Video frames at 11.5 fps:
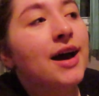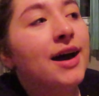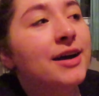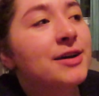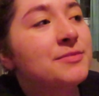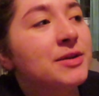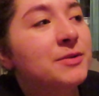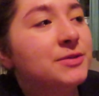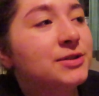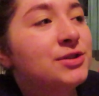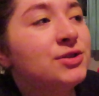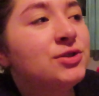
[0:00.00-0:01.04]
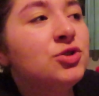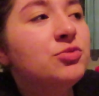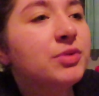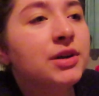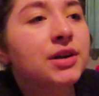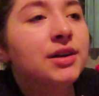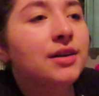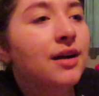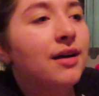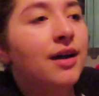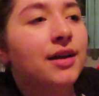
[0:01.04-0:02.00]
It was
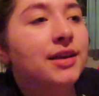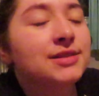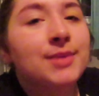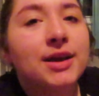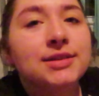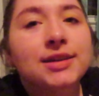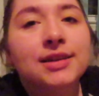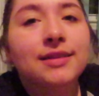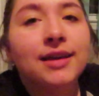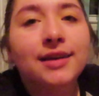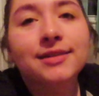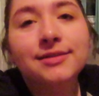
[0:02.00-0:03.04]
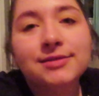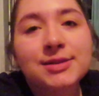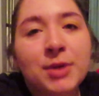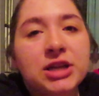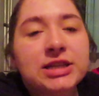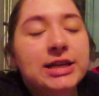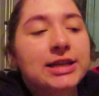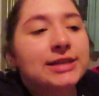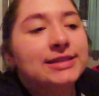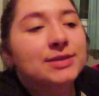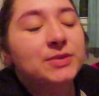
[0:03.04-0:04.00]
super unexpected and like
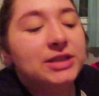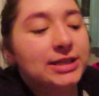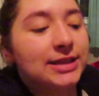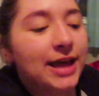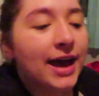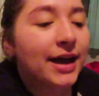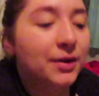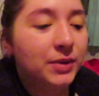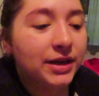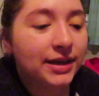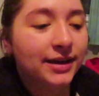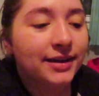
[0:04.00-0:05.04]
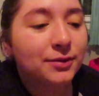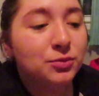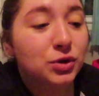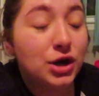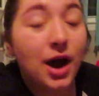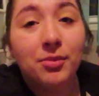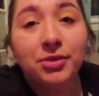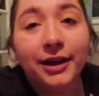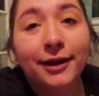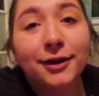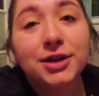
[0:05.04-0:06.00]
spontaneous that we did that. We were not
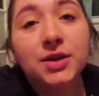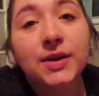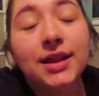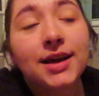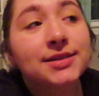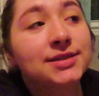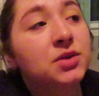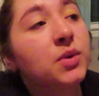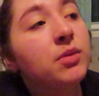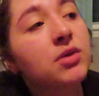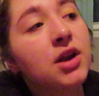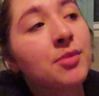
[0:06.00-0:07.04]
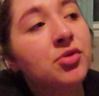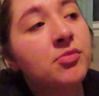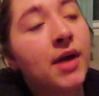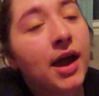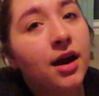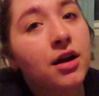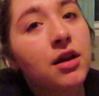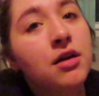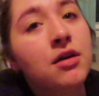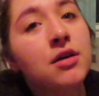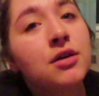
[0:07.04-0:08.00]
planning on doing that, so we were not prepared.
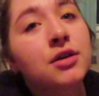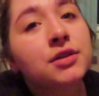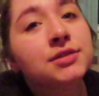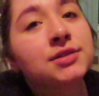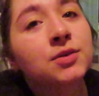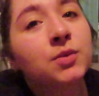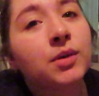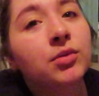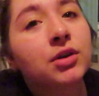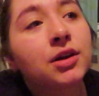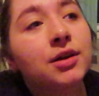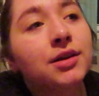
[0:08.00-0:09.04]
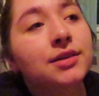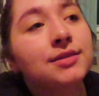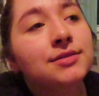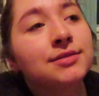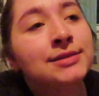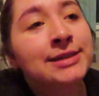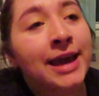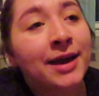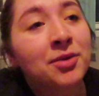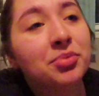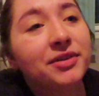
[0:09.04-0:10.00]
So we were
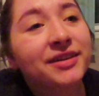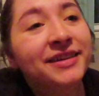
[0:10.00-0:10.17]
damp